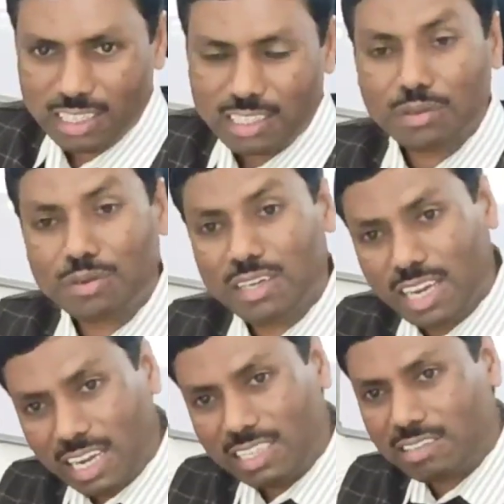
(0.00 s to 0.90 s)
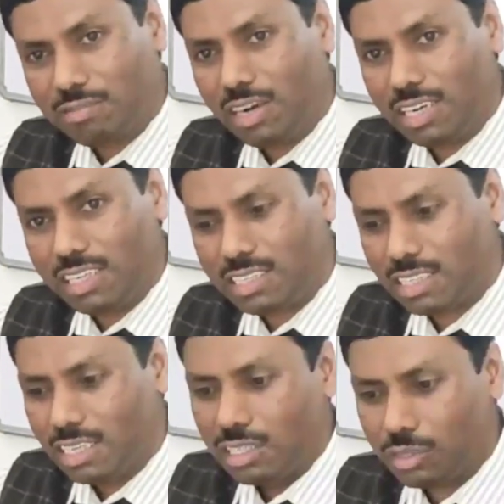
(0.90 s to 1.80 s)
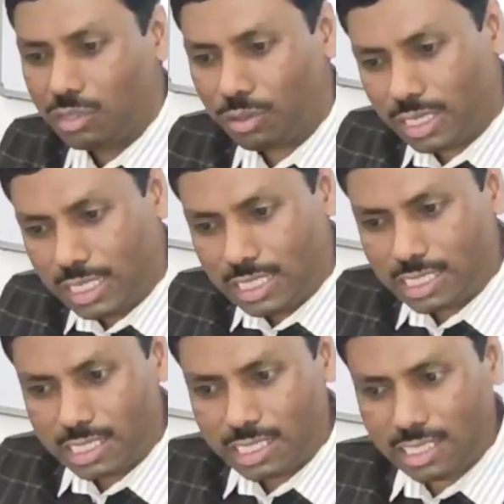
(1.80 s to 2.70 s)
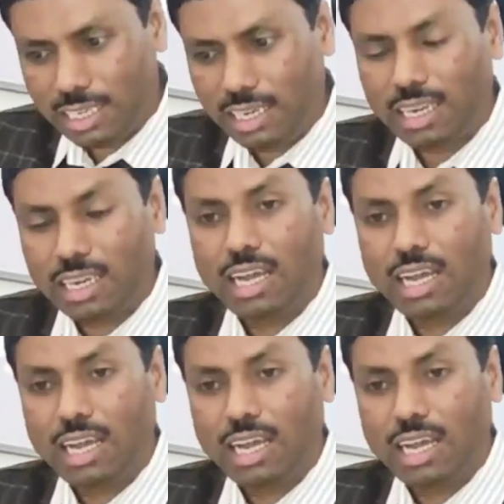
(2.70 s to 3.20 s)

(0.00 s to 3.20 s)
So likewise, so insertion